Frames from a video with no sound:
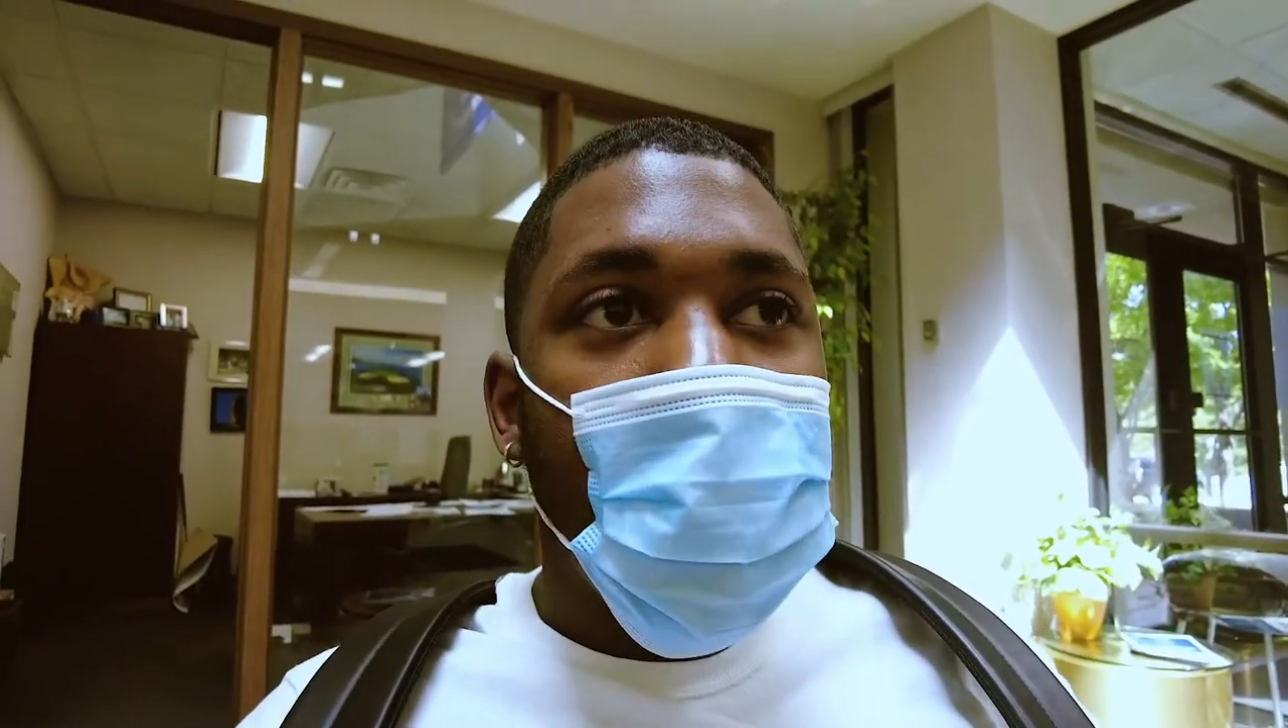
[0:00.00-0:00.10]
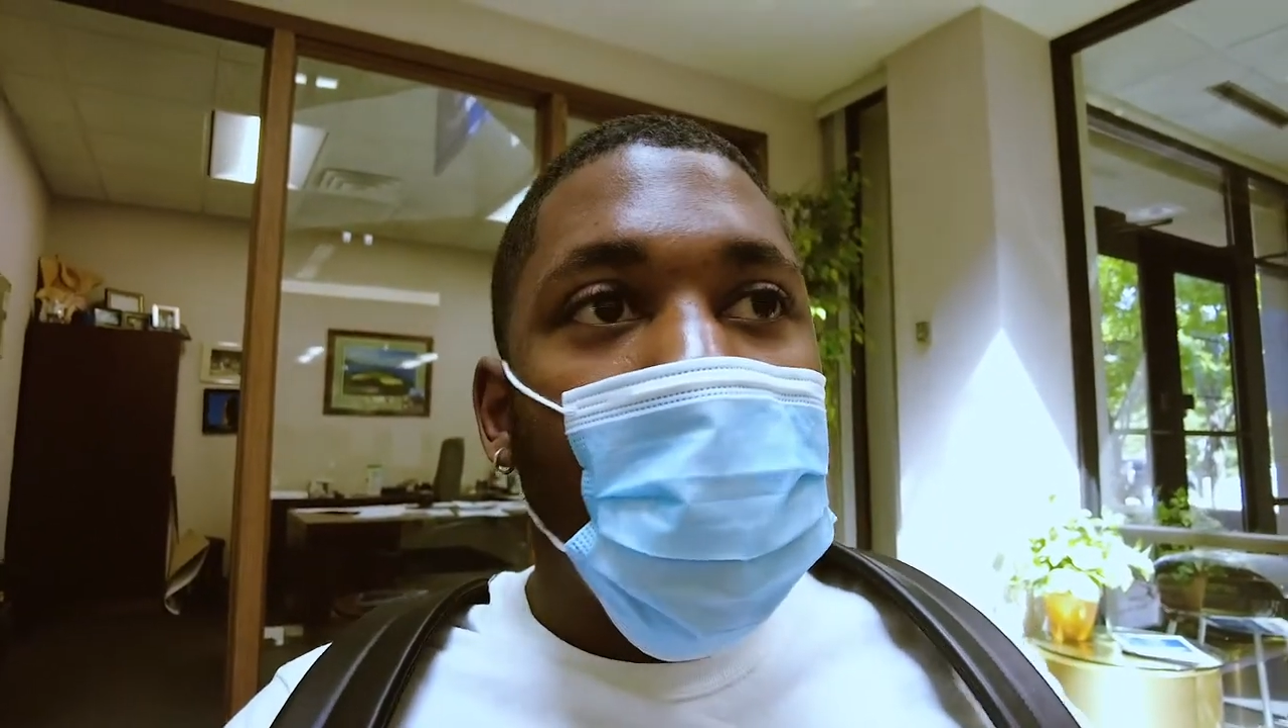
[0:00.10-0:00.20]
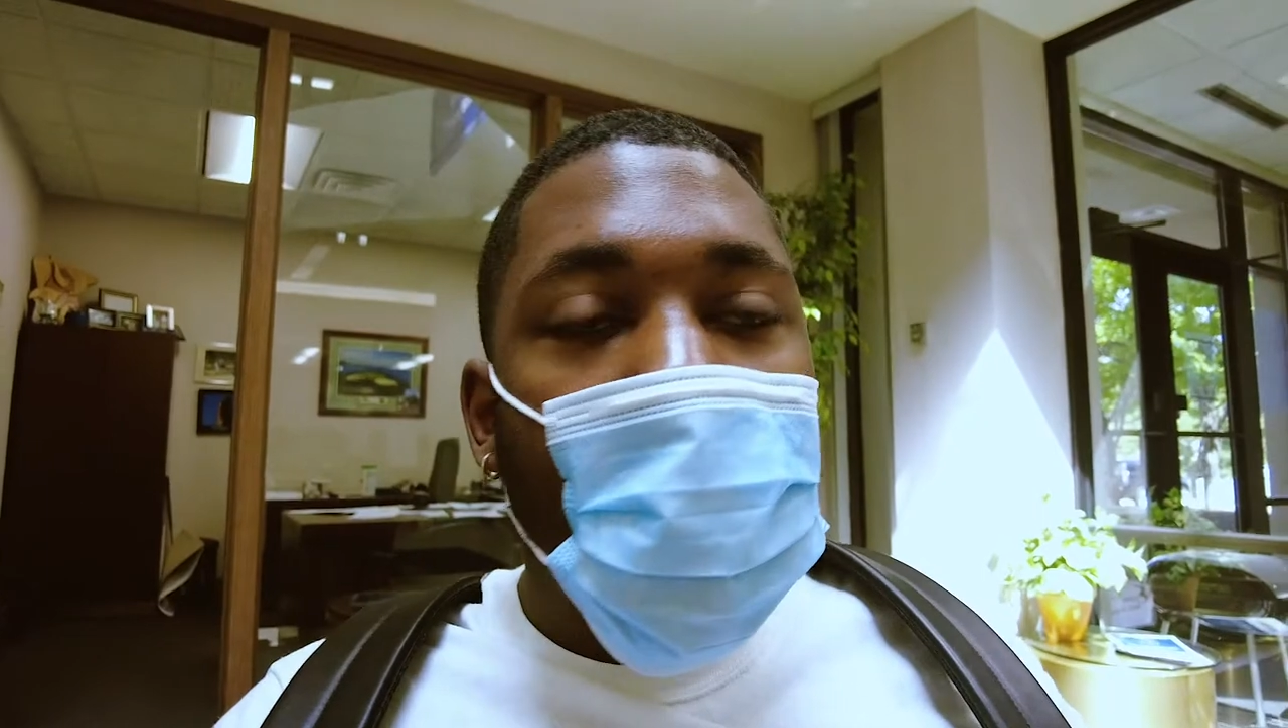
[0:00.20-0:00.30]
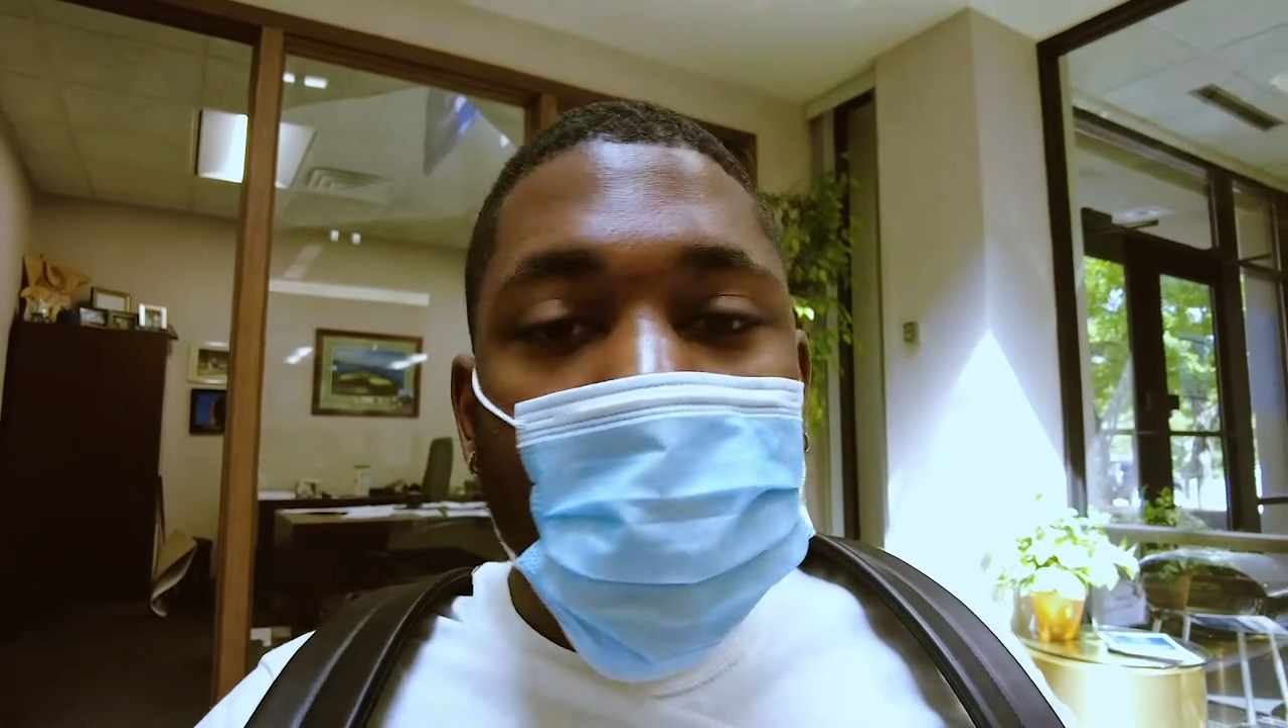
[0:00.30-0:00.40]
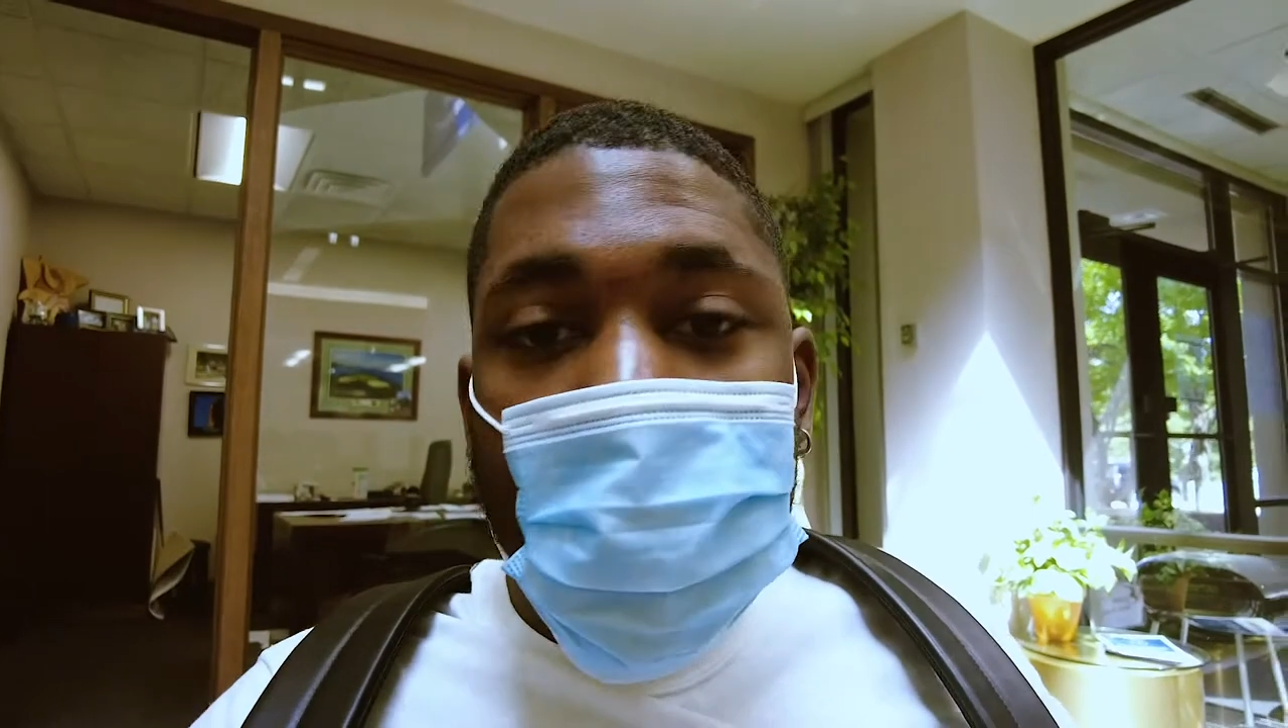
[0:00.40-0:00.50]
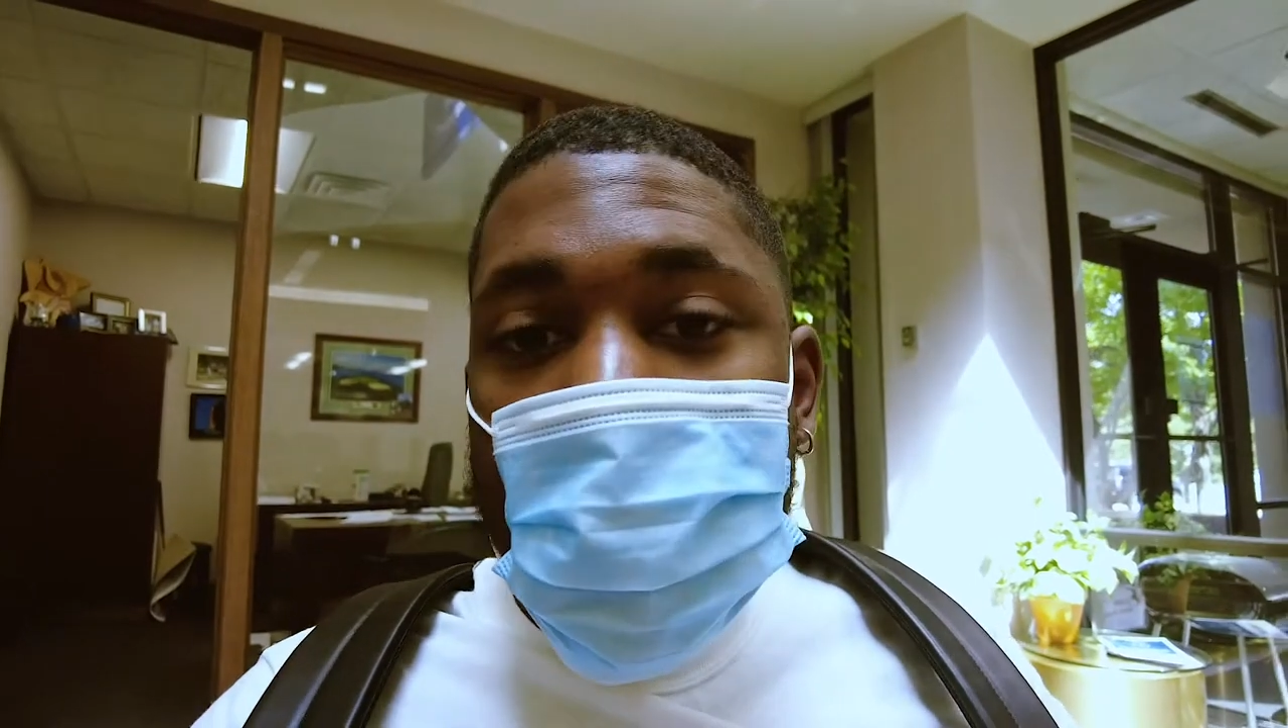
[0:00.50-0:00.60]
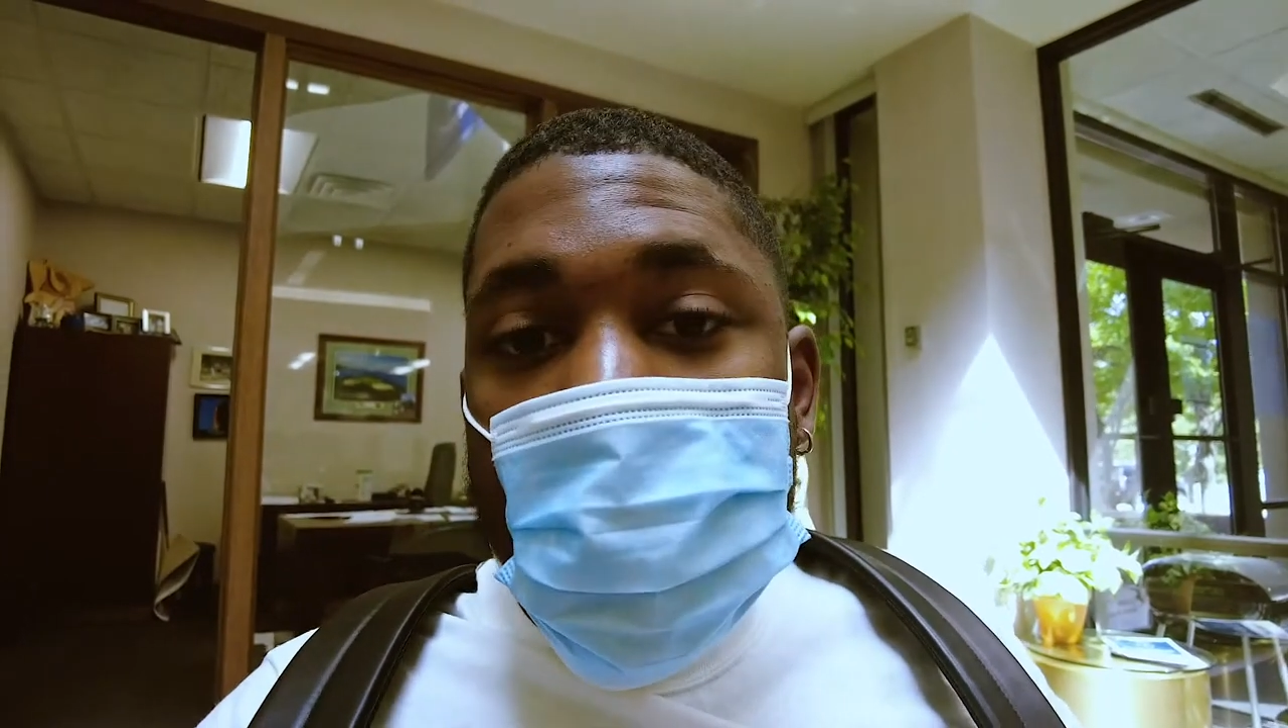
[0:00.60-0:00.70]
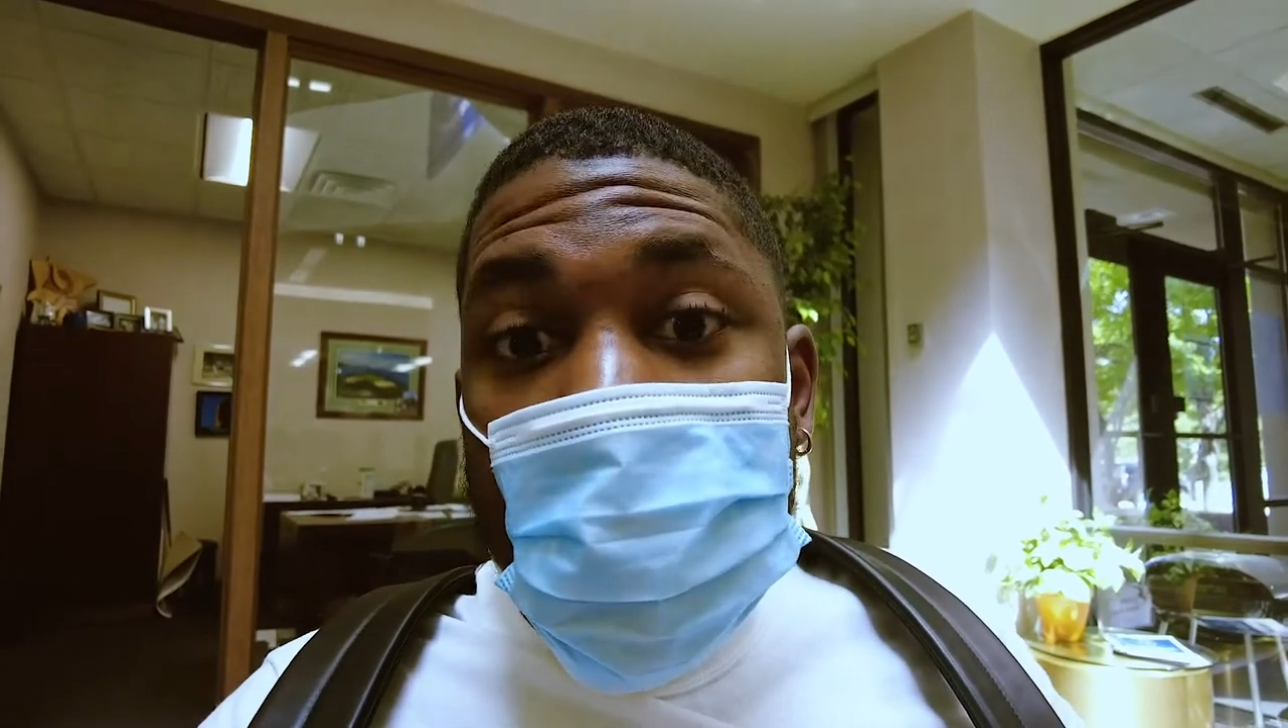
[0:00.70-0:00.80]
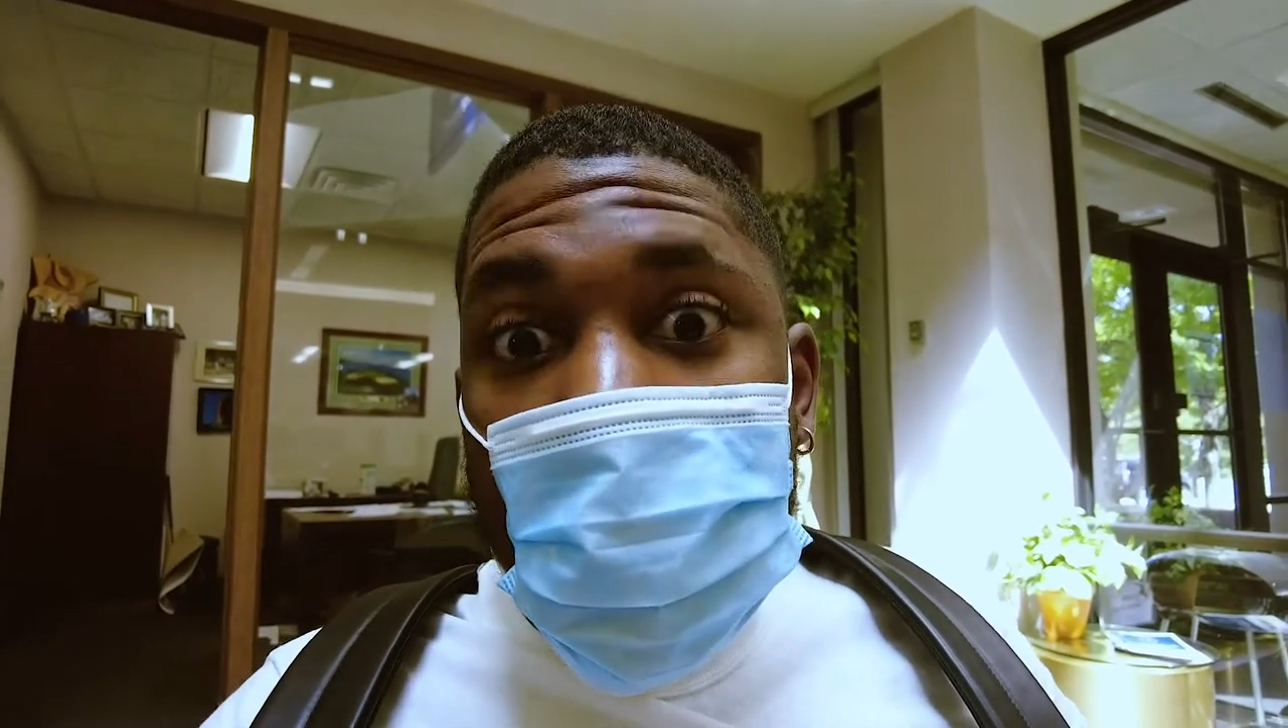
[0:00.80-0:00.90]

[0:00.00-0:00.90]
A lot of persons